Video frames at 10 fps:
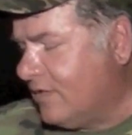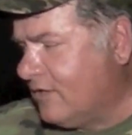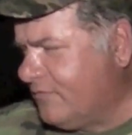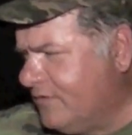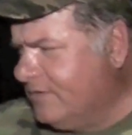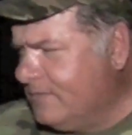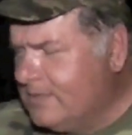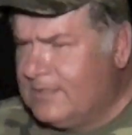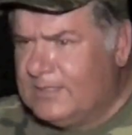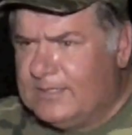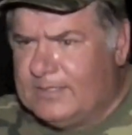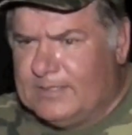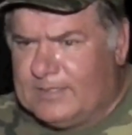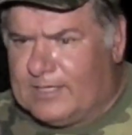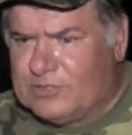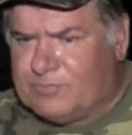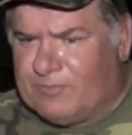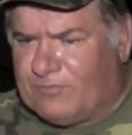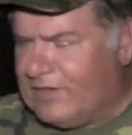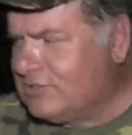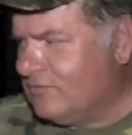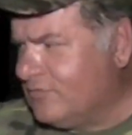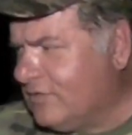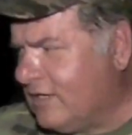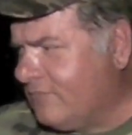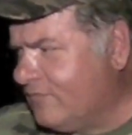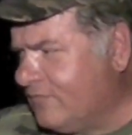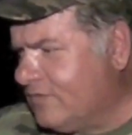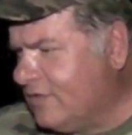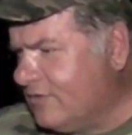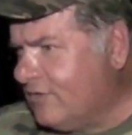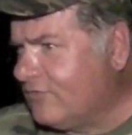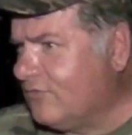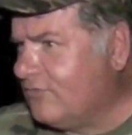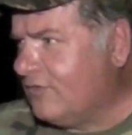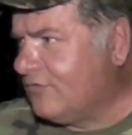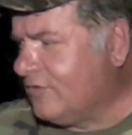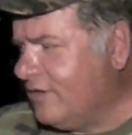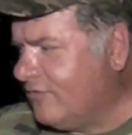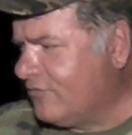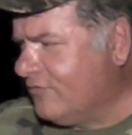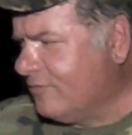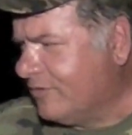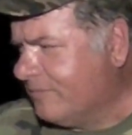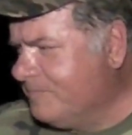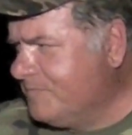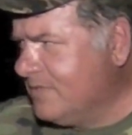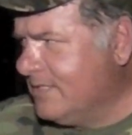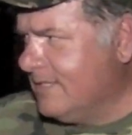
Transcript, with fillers: in photography. I used to be a professional photographer for 10 years at Sarasota Herald Tribune.